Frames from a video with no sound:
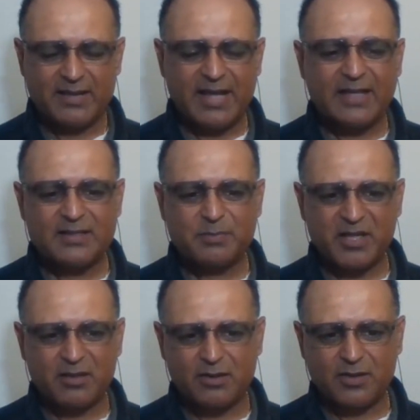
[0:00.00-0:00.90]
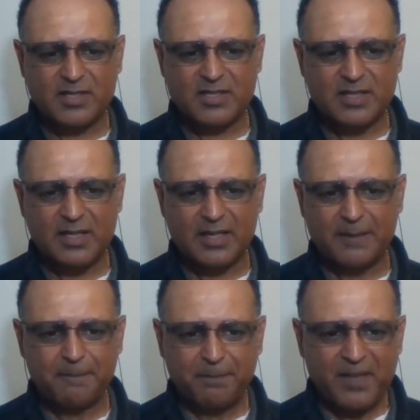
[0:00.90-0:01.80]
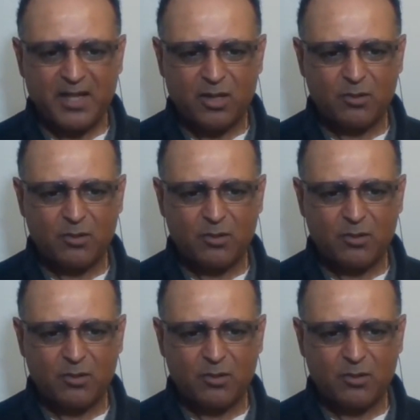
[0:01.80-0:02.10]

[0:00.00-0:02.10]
And that's because, form